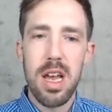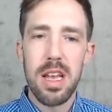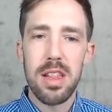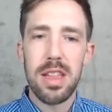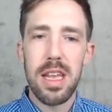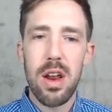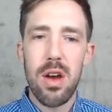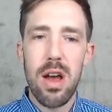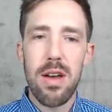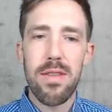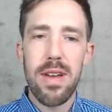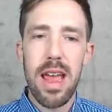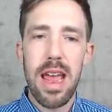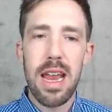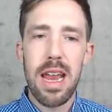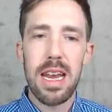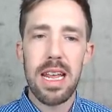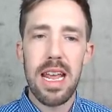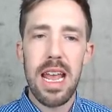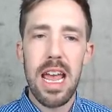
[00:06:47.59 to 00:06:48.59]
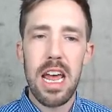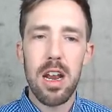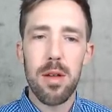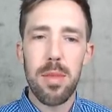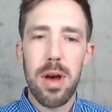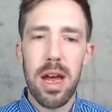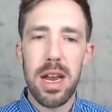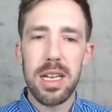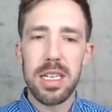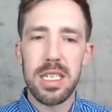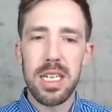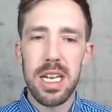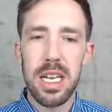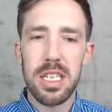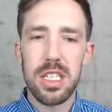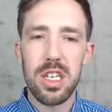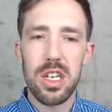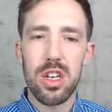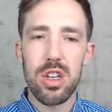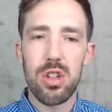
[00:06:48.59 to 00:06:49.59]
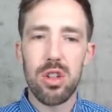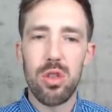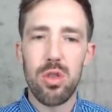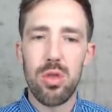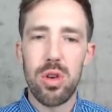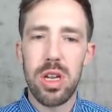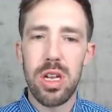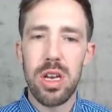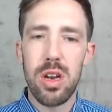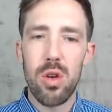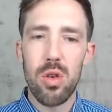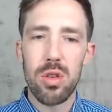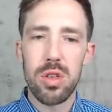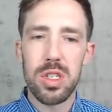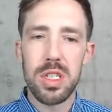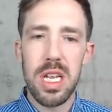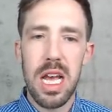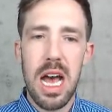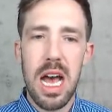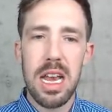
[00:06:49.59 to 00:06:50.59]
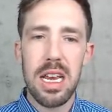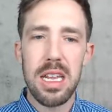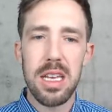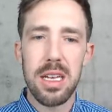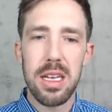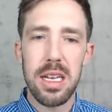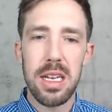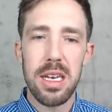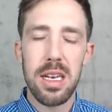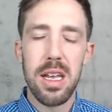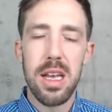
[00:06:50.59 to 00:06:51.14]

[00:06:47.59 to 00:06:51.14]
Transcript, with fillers: They don't have any antibodies against occludin or zonulin